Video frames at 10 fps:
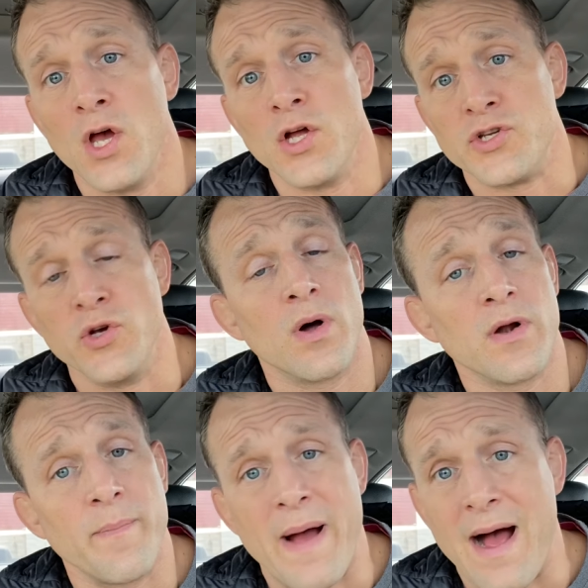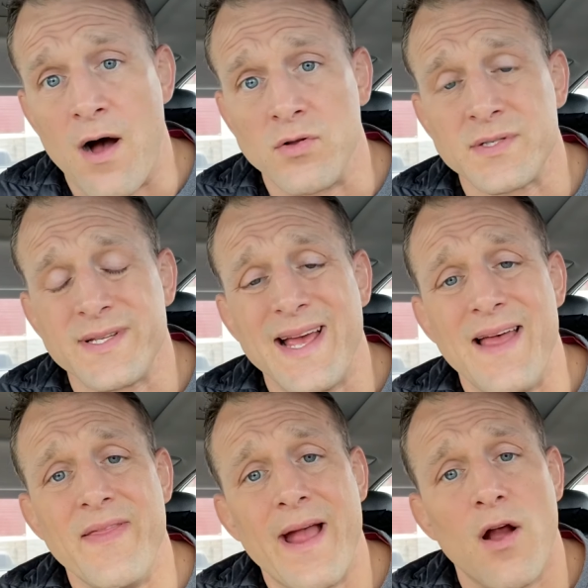200 pounds
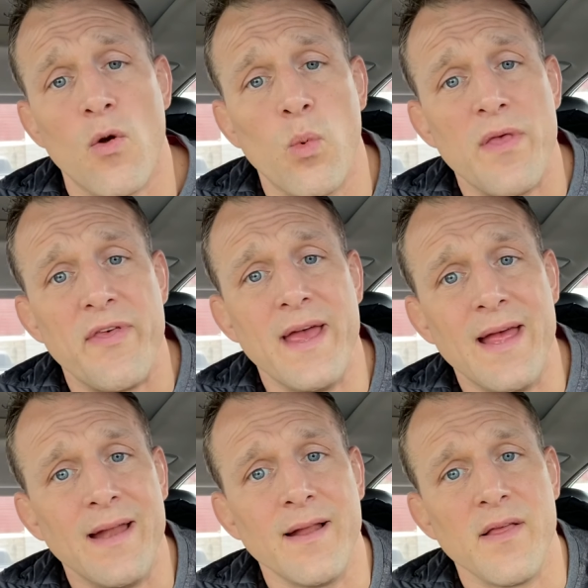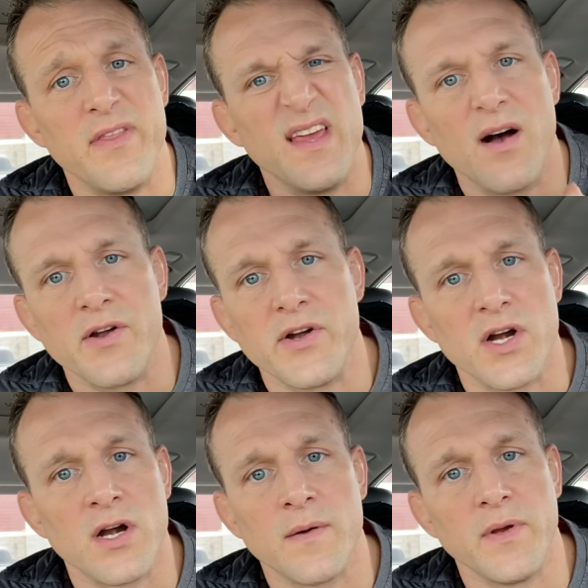and they are within the
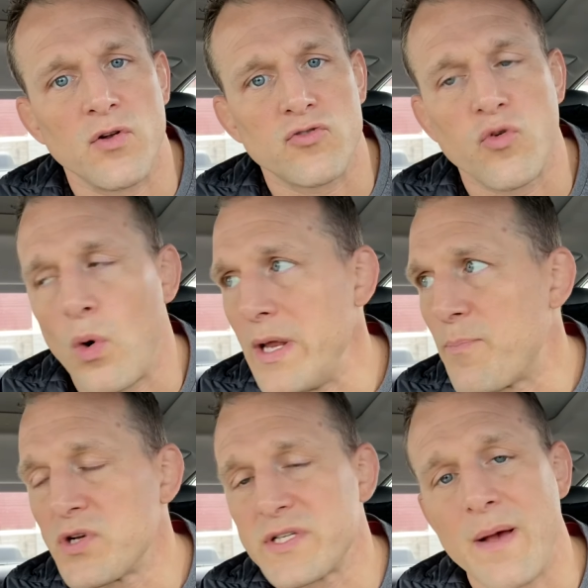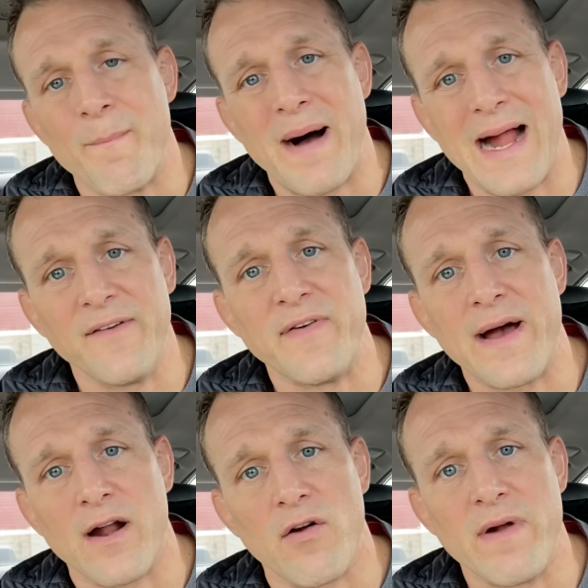under, you know, 20% body
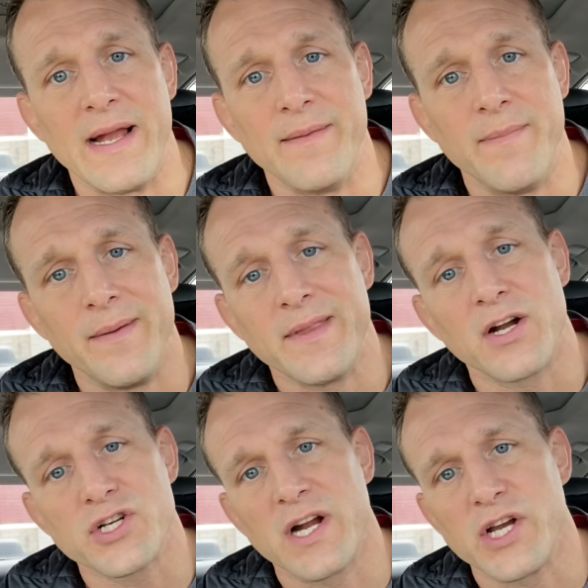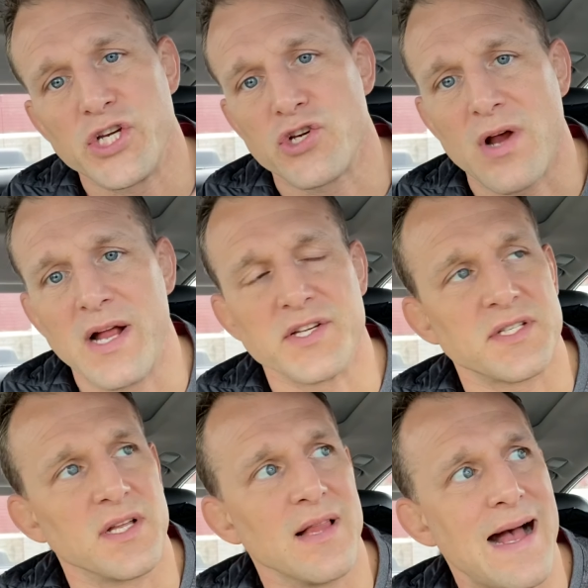fat already. They're trying to shred just
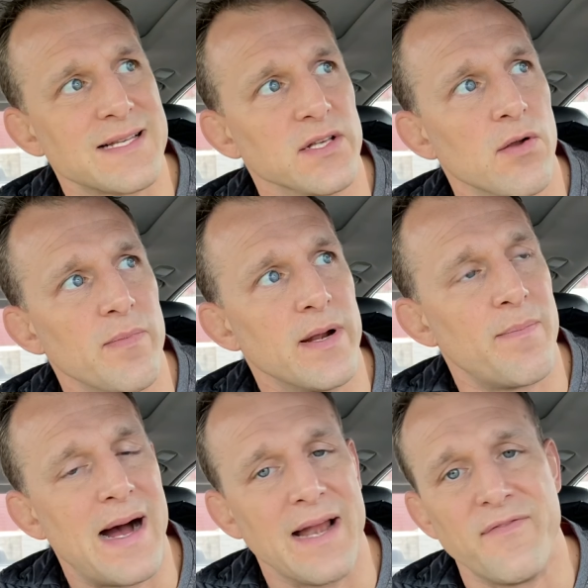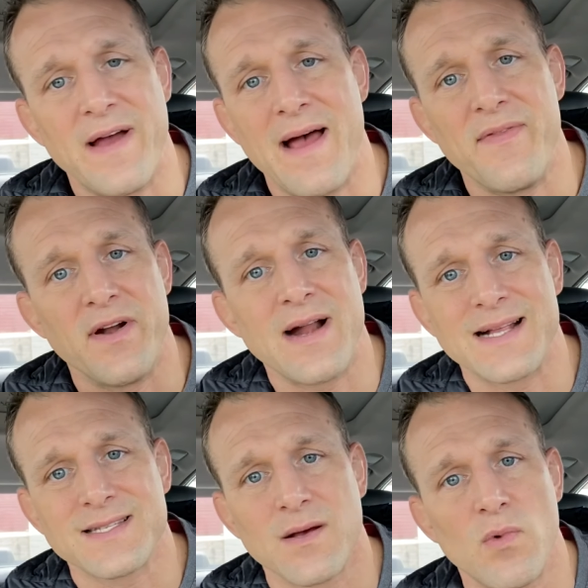the last little bit of body fat. They're
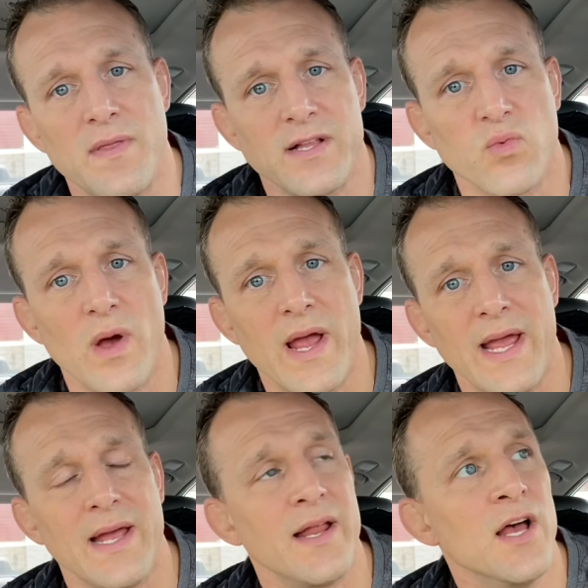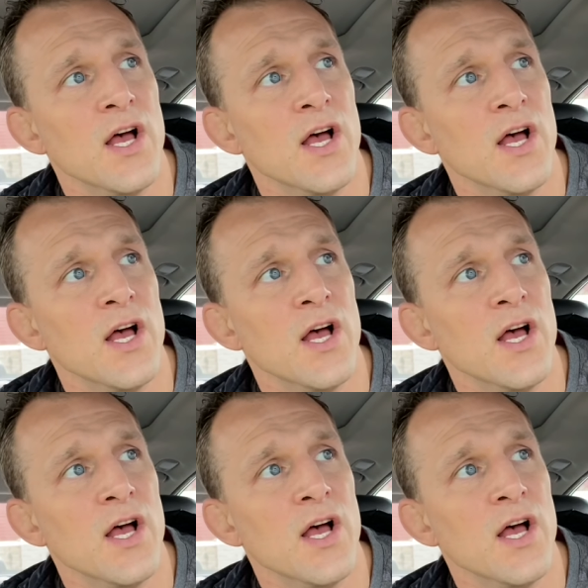not someone that's weighing